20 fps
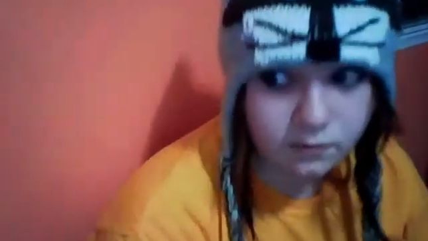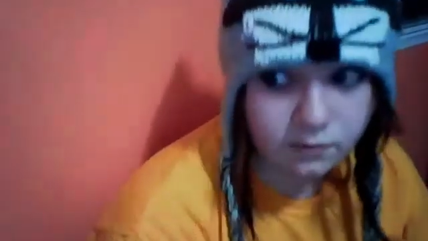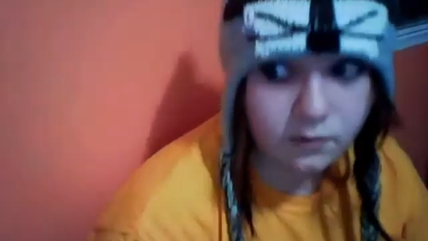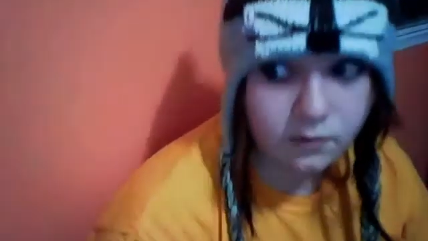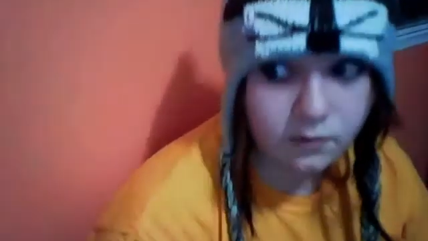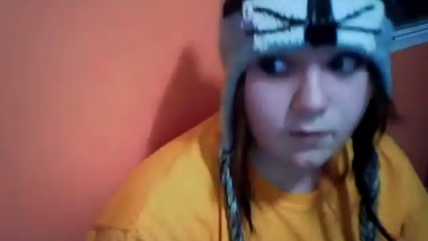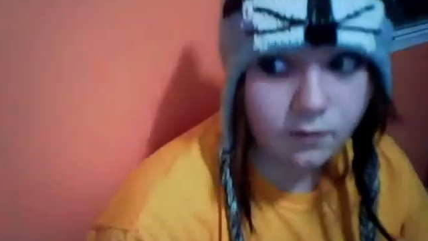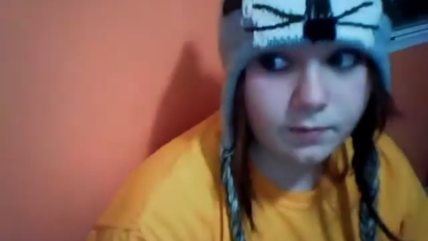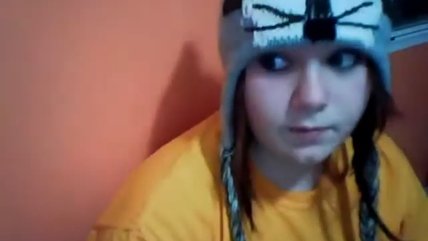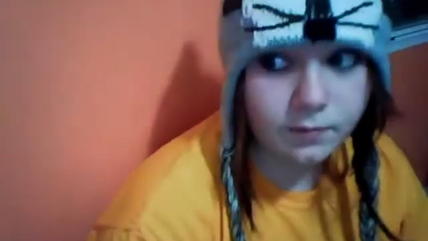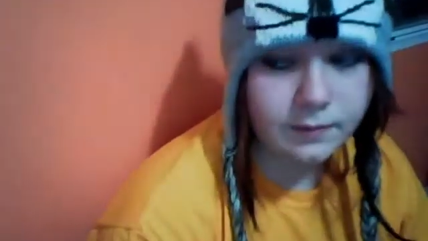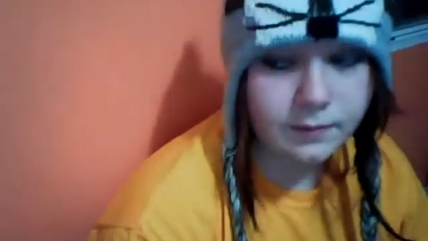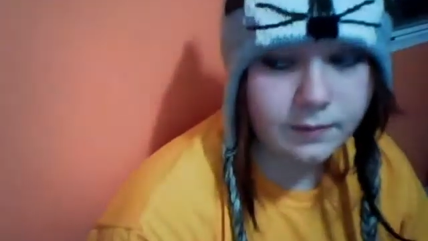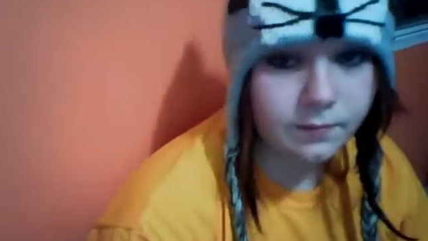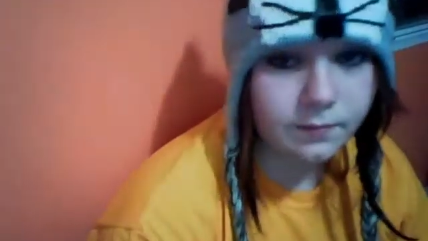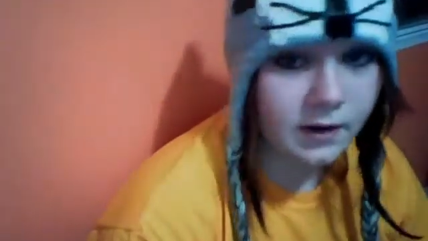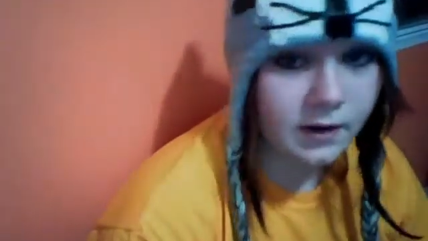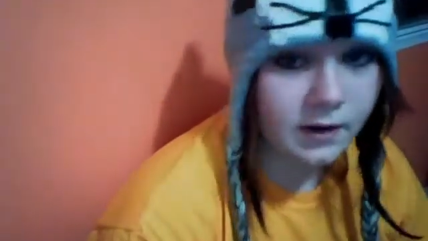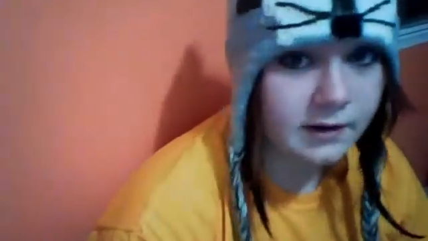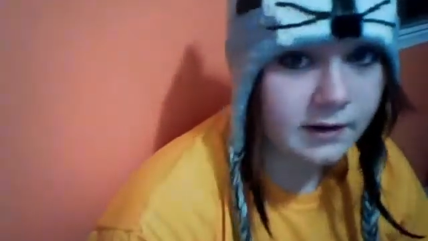go be
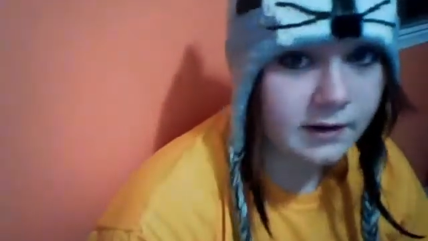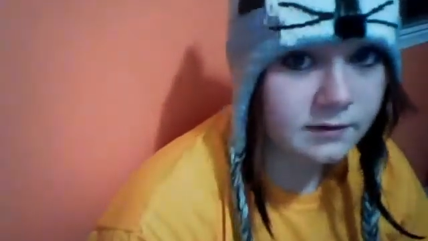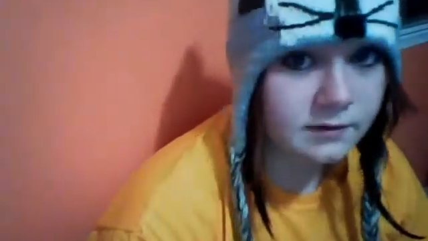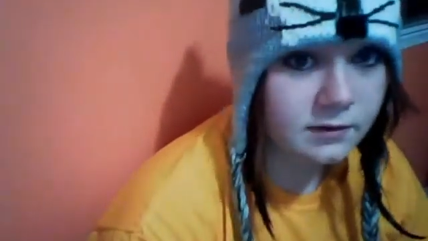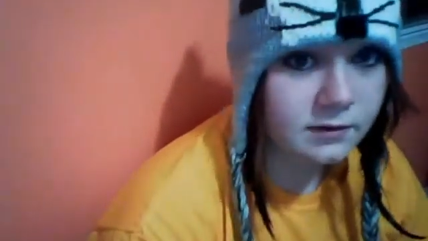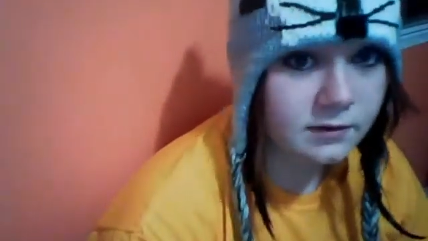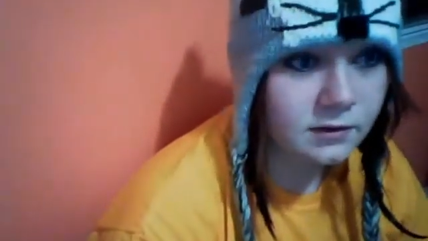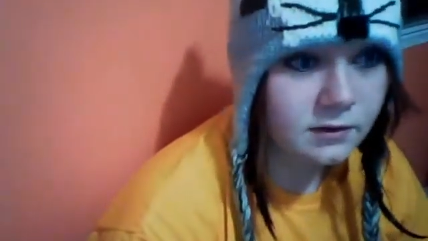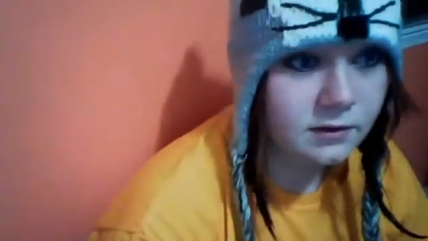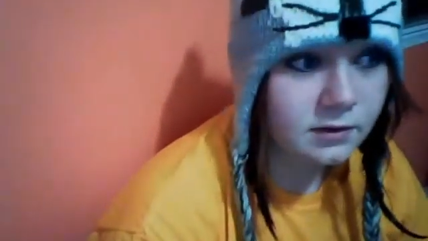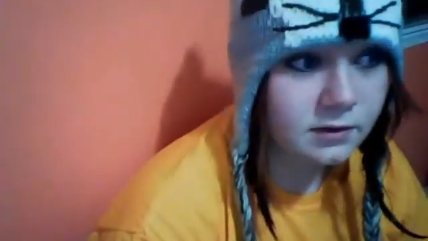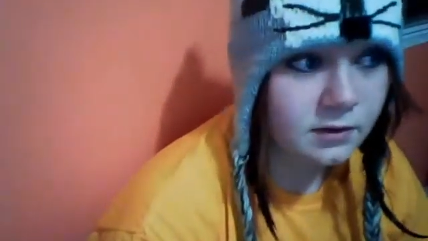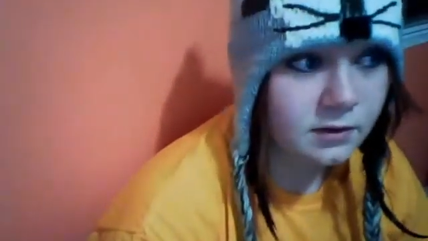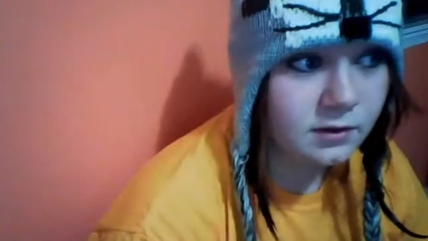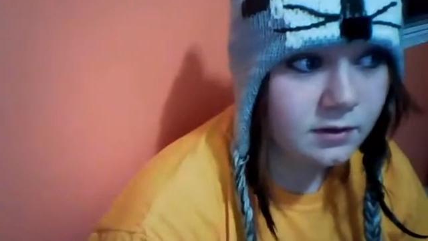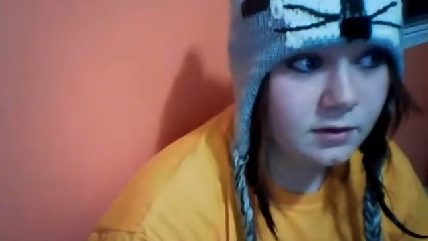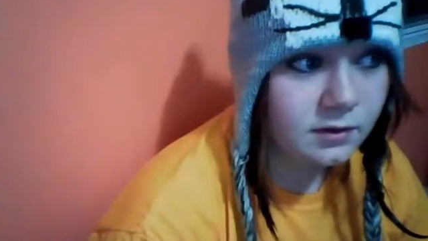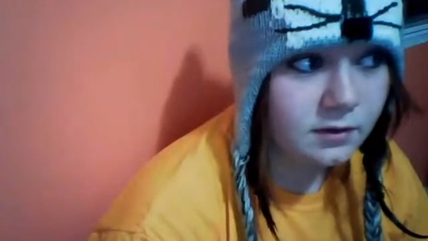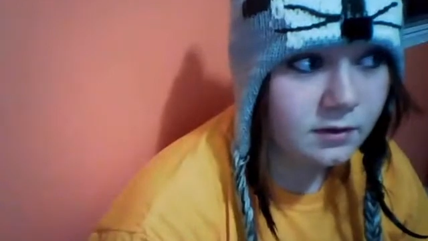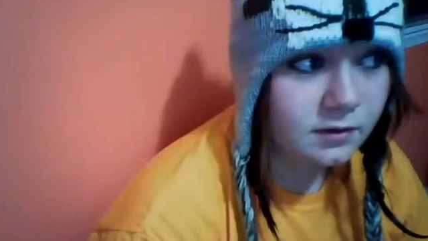pranked.
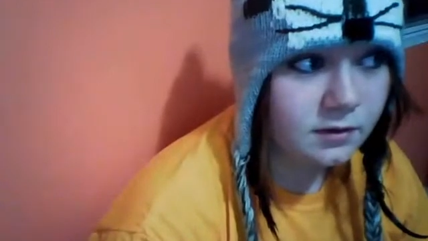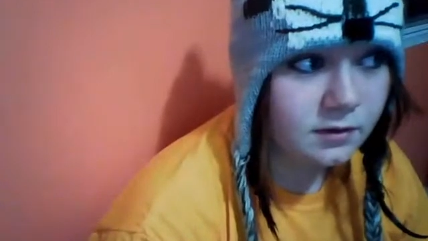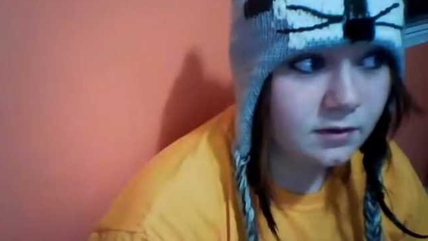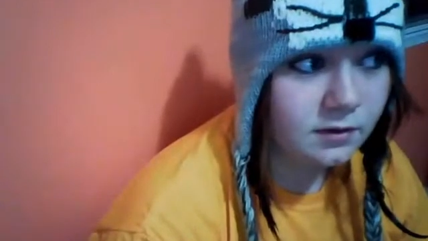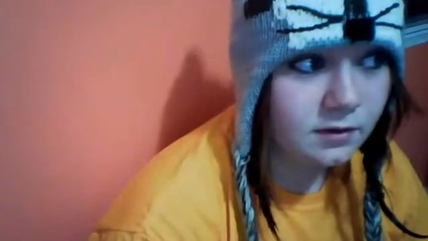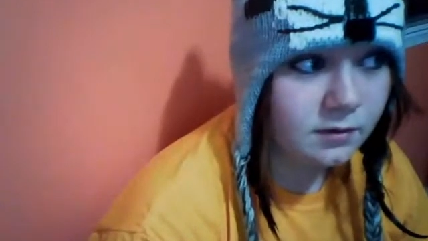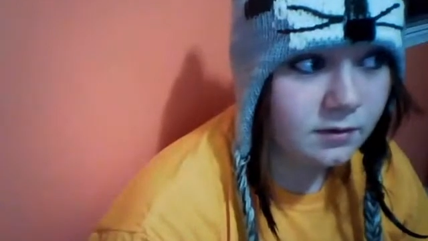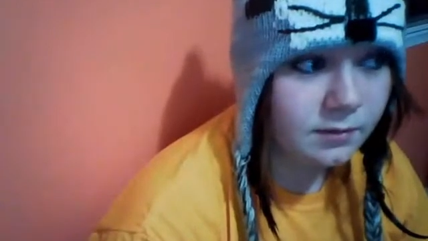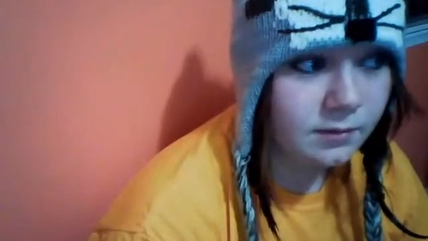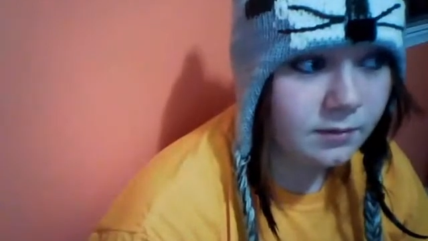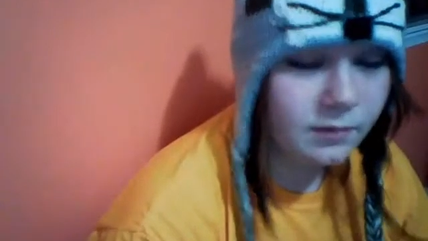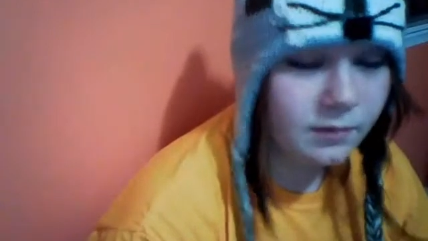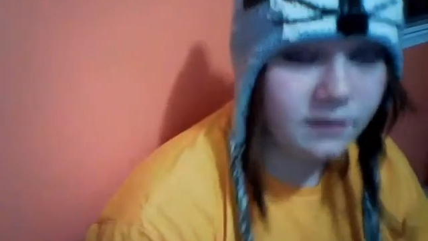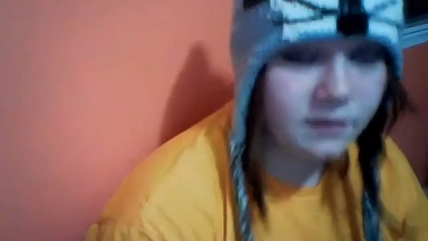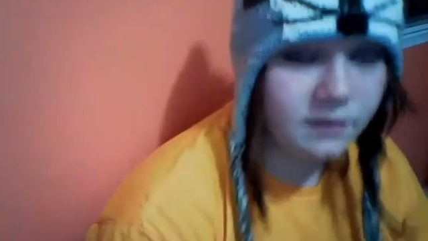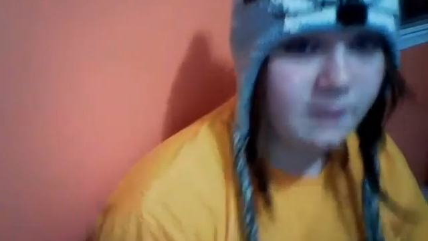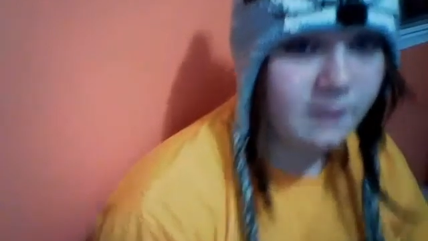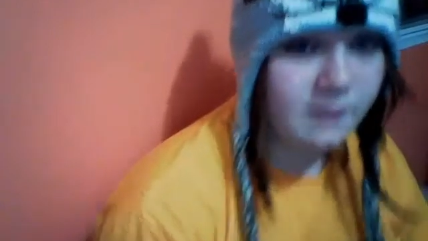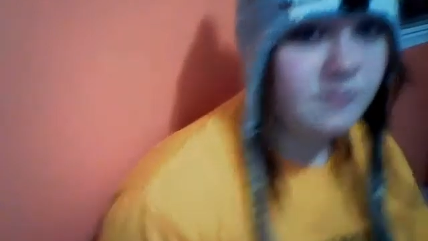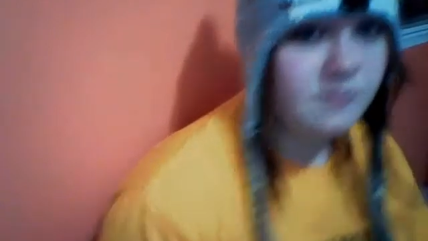But it
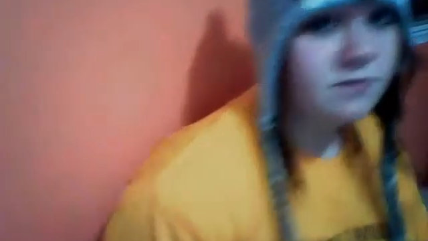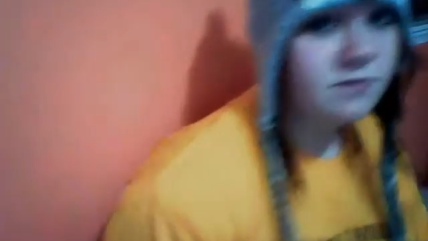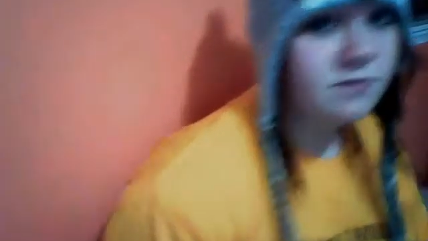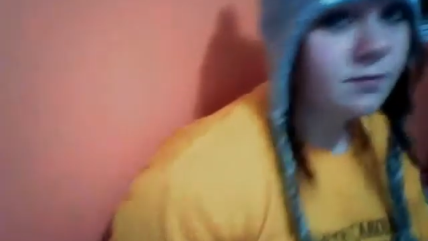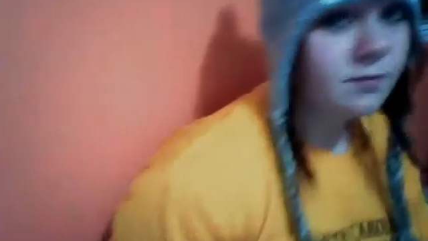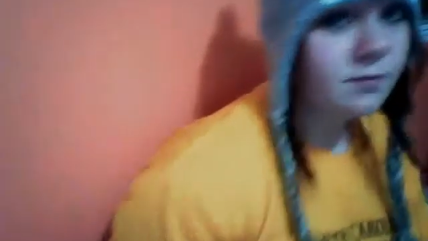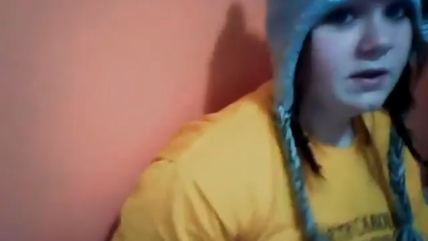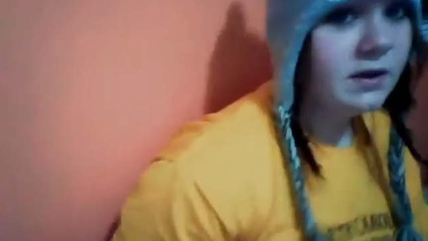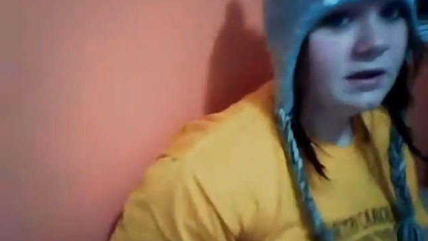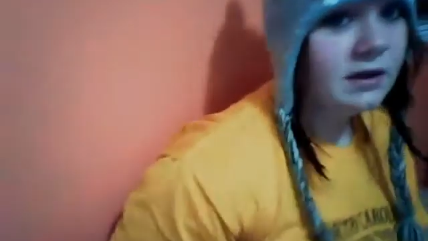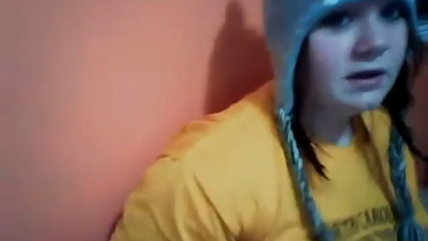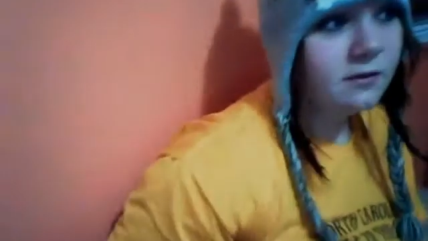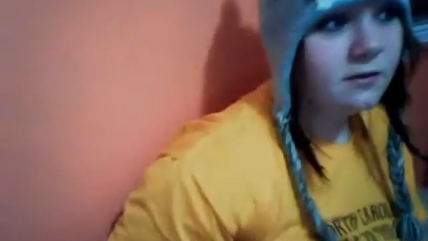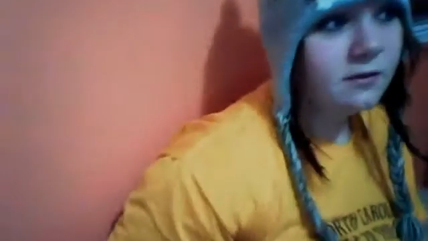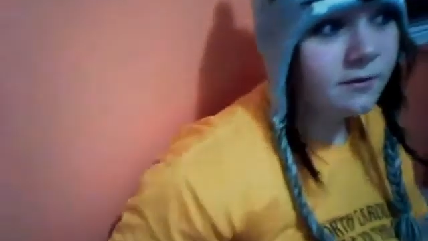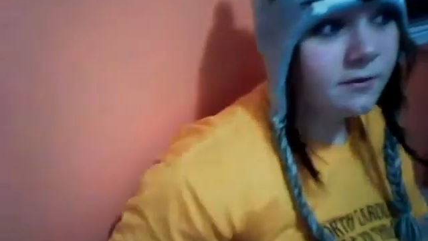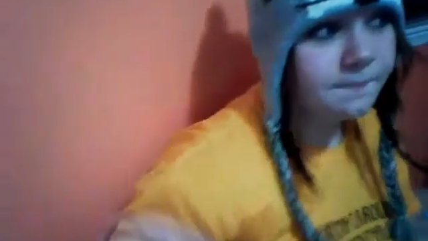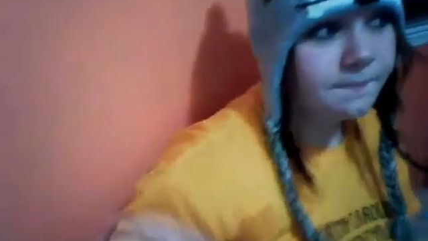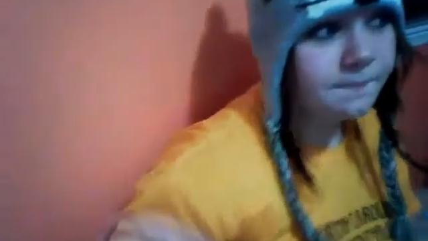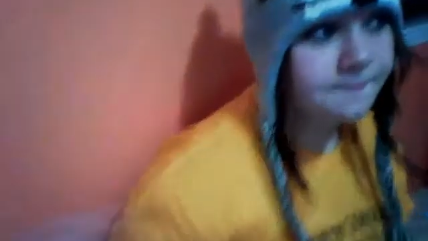wasn't that much of a prank
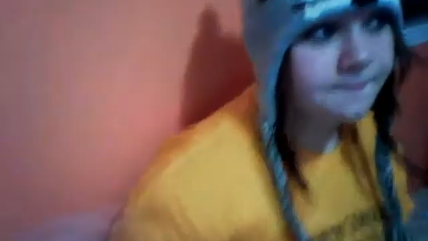either.